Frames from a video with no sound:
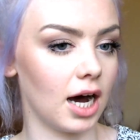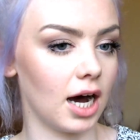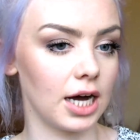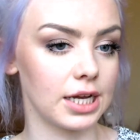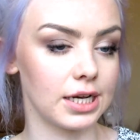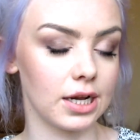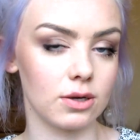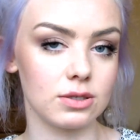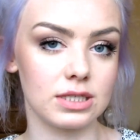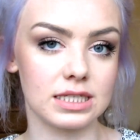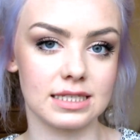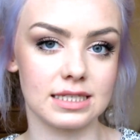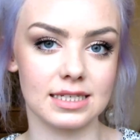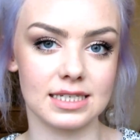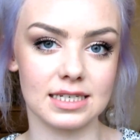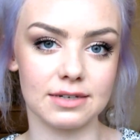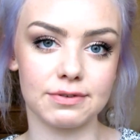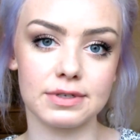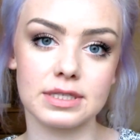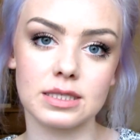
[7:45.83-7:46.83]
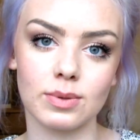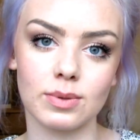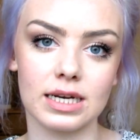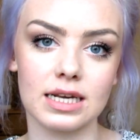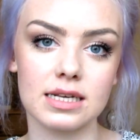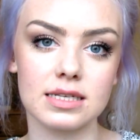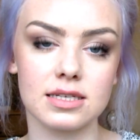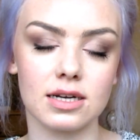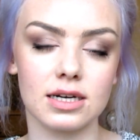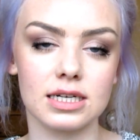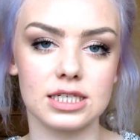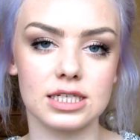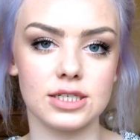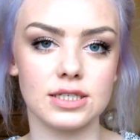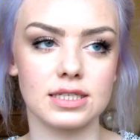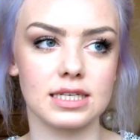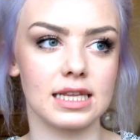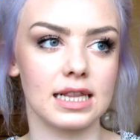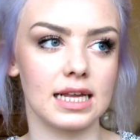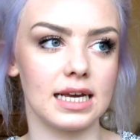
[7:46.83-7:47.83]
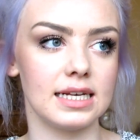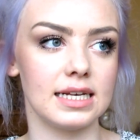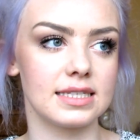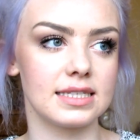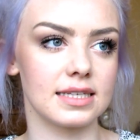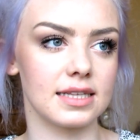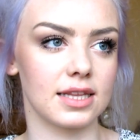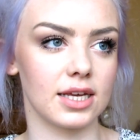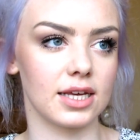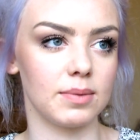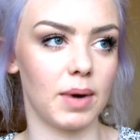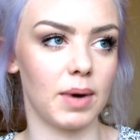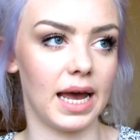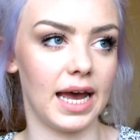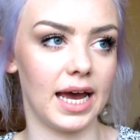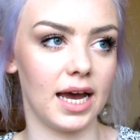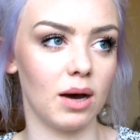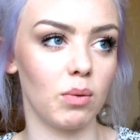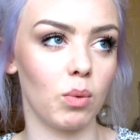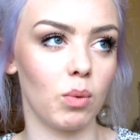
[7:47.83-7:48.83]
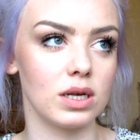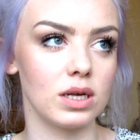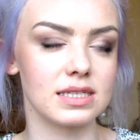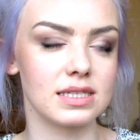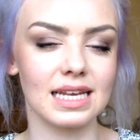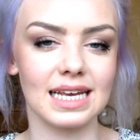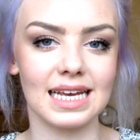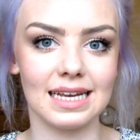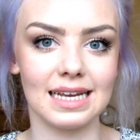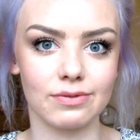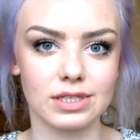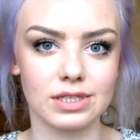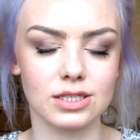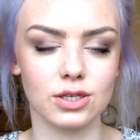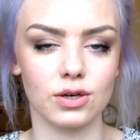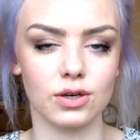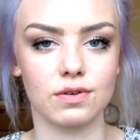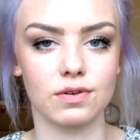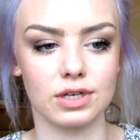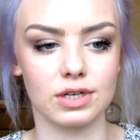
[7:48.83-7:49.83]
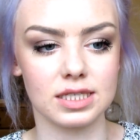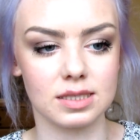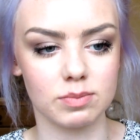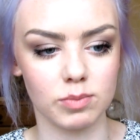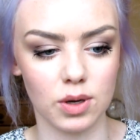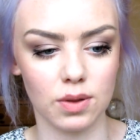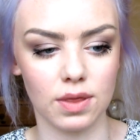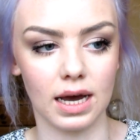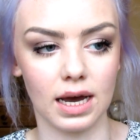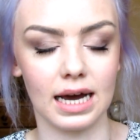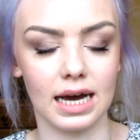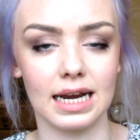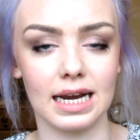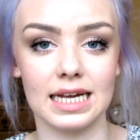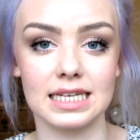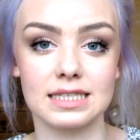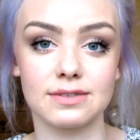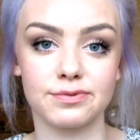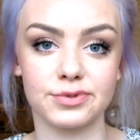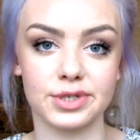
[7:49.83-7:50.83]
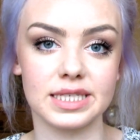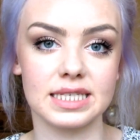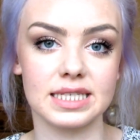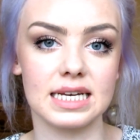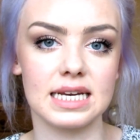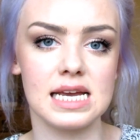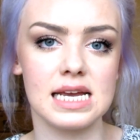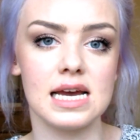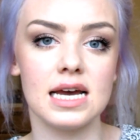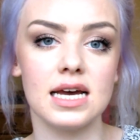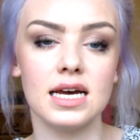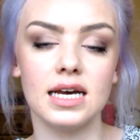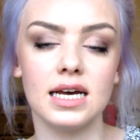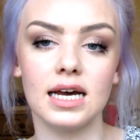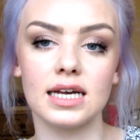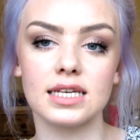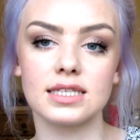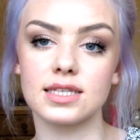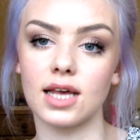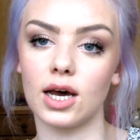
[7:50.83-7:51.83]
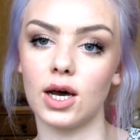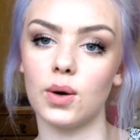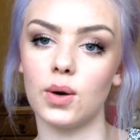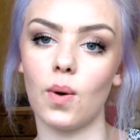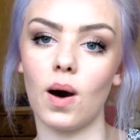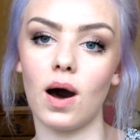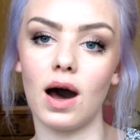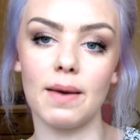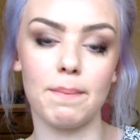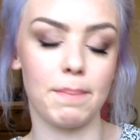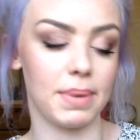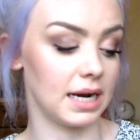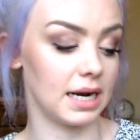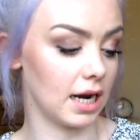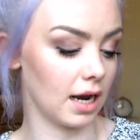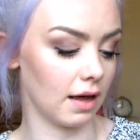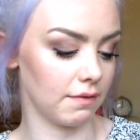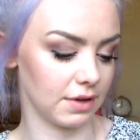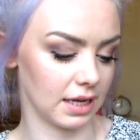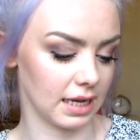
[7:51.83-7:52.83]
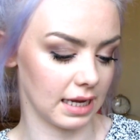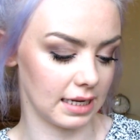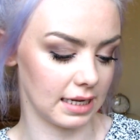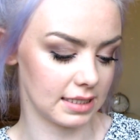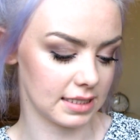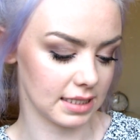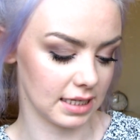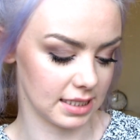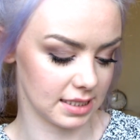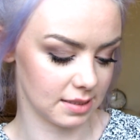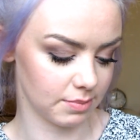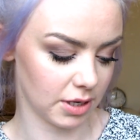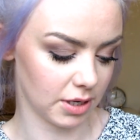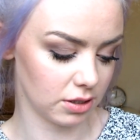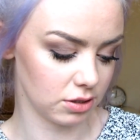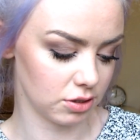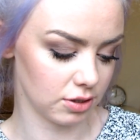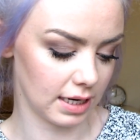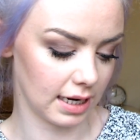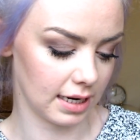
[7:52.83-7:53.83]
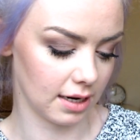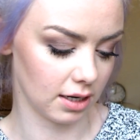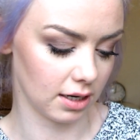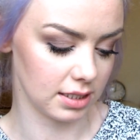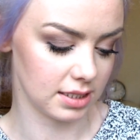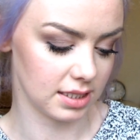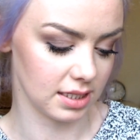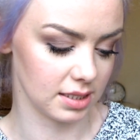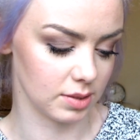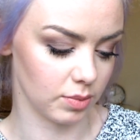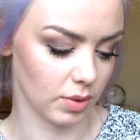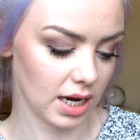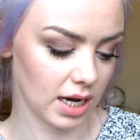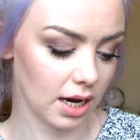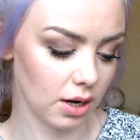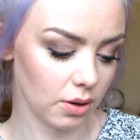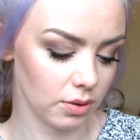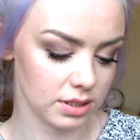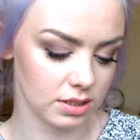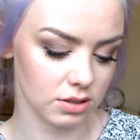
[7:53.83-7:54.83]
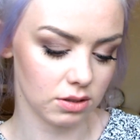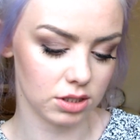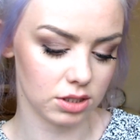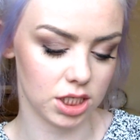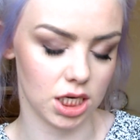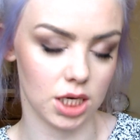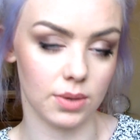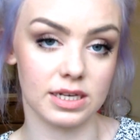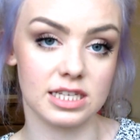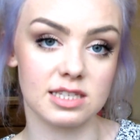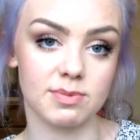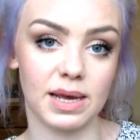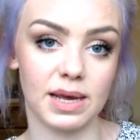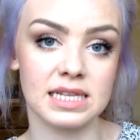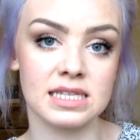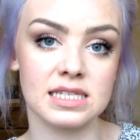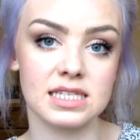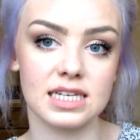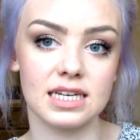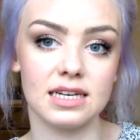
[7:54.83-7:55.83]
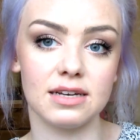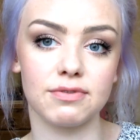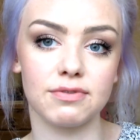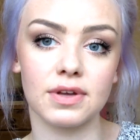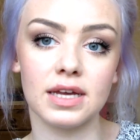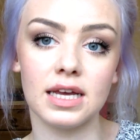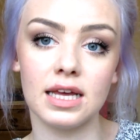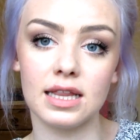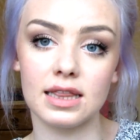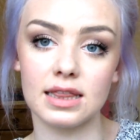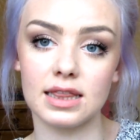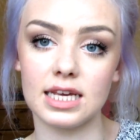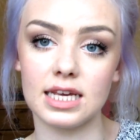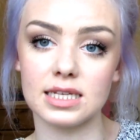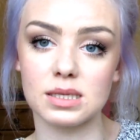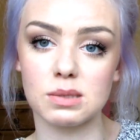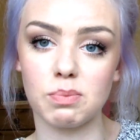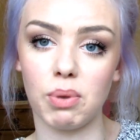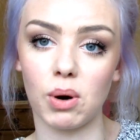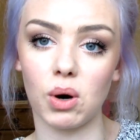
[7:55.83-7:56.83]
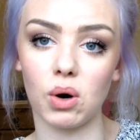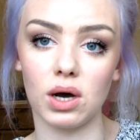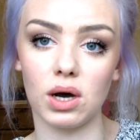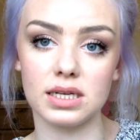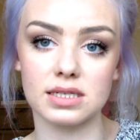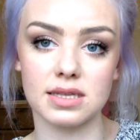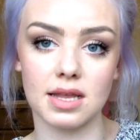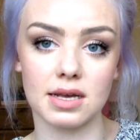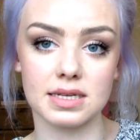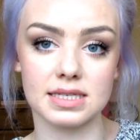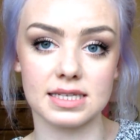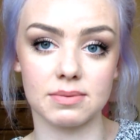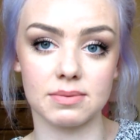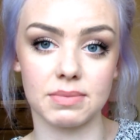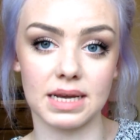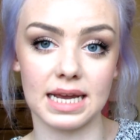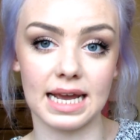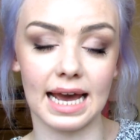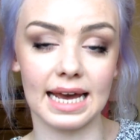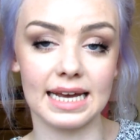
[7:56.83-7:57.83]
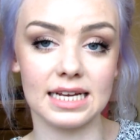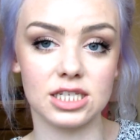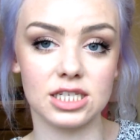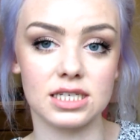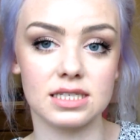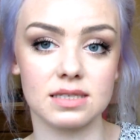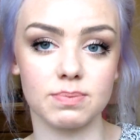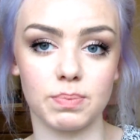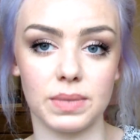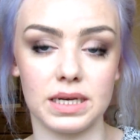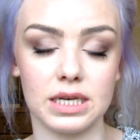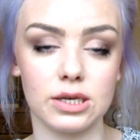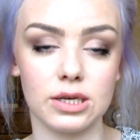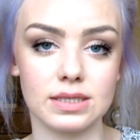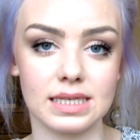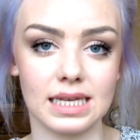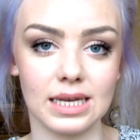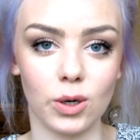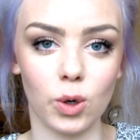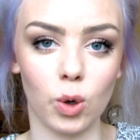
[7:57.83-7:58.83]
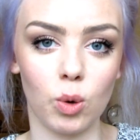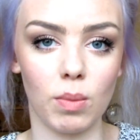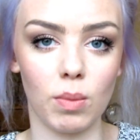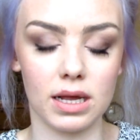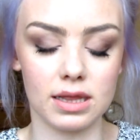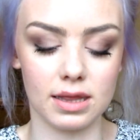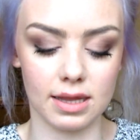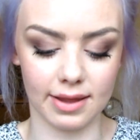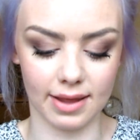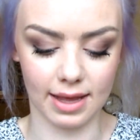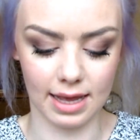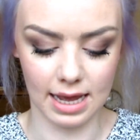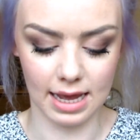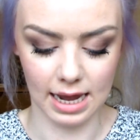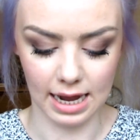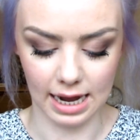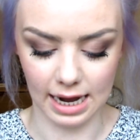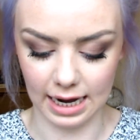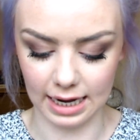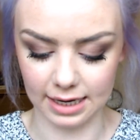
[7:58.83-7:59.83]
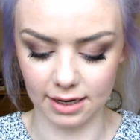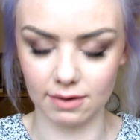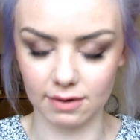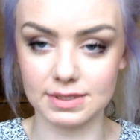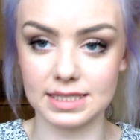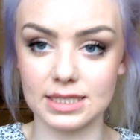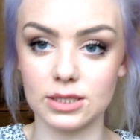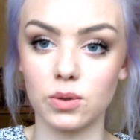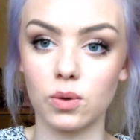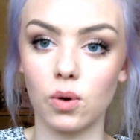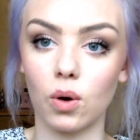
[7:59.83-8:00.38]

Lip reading: I noticed a difference when I started using this, that my hair was even softer and smoother and less frizzy, so I've been loving it. It smells really nice as well, it's not too expensive. This pot has lasted me ages, been using it all month, and I've still